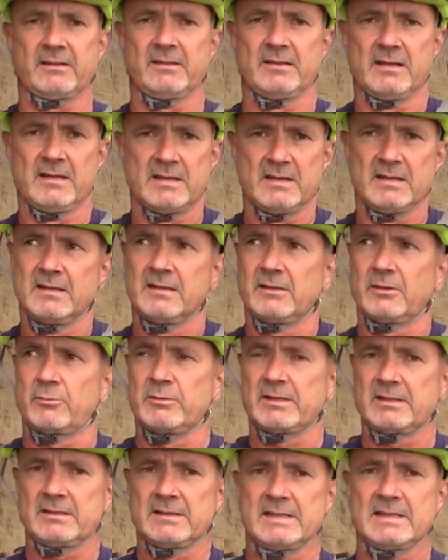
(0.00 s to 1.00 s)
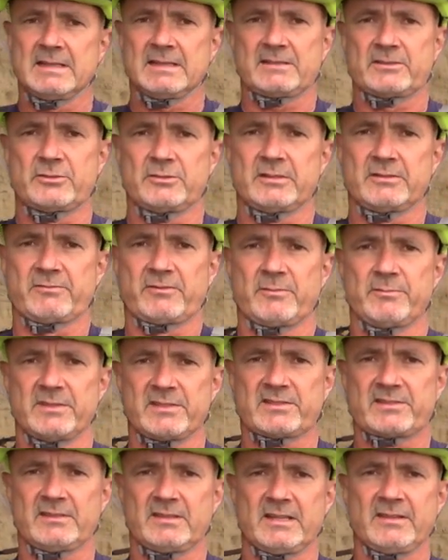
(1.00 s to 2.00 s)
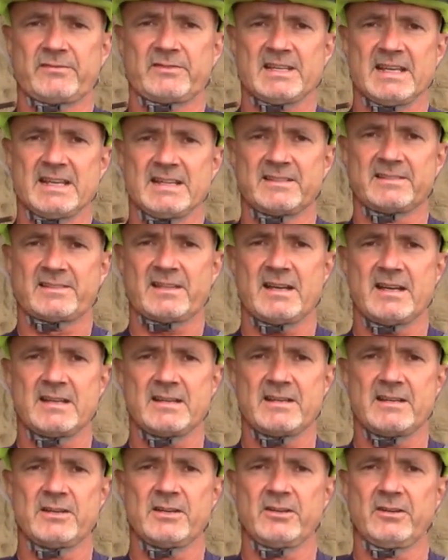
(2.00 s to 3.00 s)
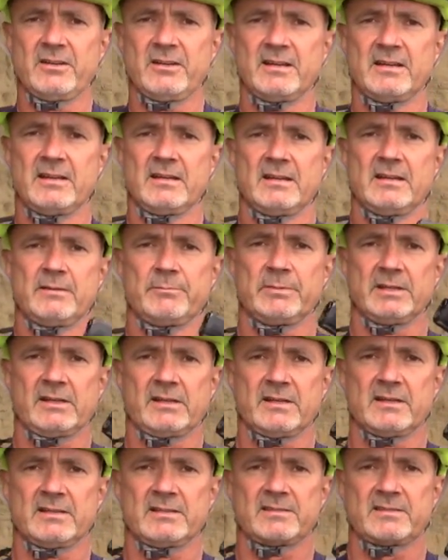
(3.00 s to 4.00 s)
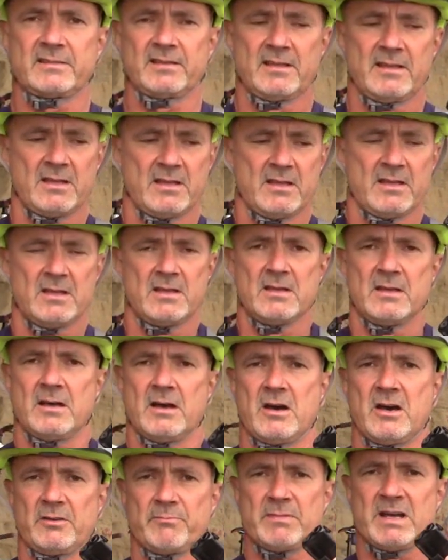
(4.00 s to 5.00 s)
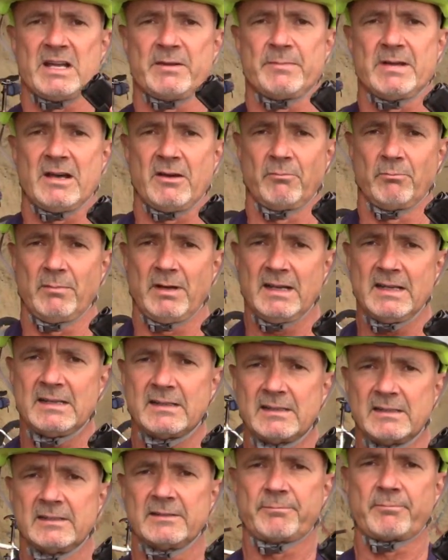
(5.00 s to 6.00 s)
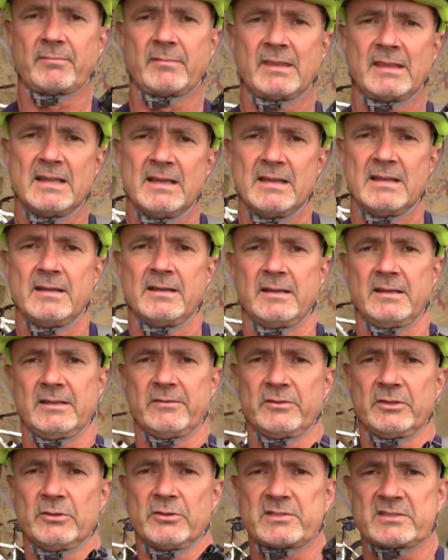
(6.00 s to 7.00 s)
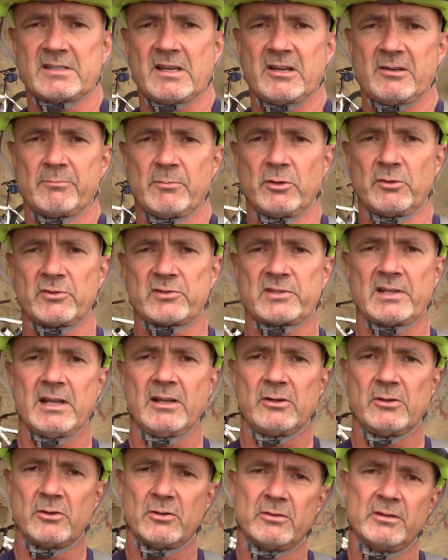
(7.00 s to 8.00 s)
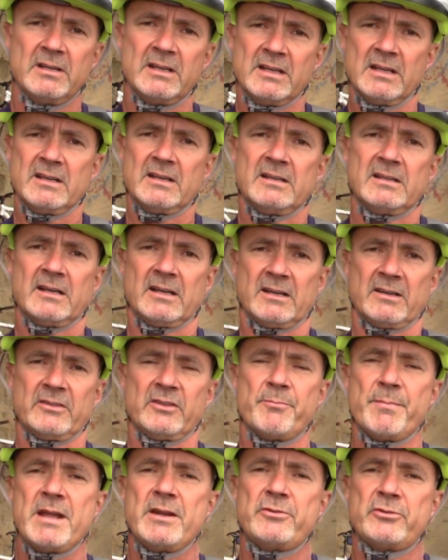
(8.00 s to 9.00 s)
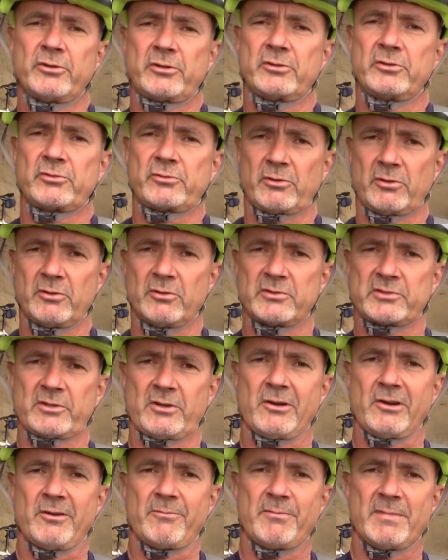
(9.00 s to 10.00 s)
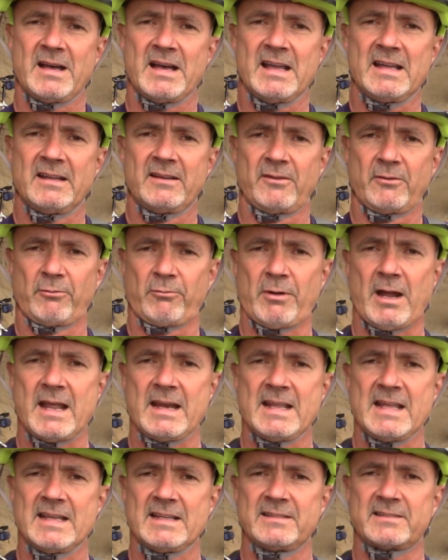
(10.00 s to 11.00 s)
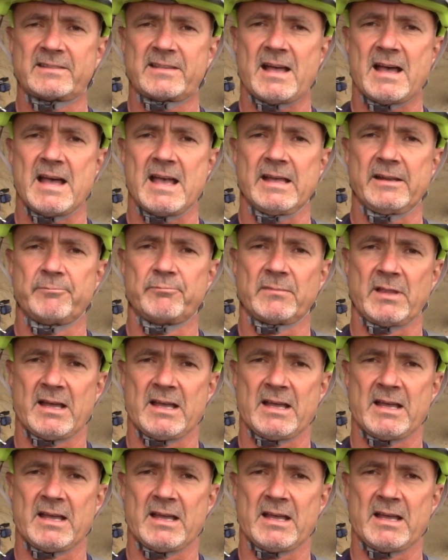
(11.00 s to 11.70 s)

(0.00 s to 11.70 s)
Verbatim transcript: Can quickly get to it from the left hand side here, because on my mountain bike, even though it's not a motorcycle, uh, the major controls are on my right hand side.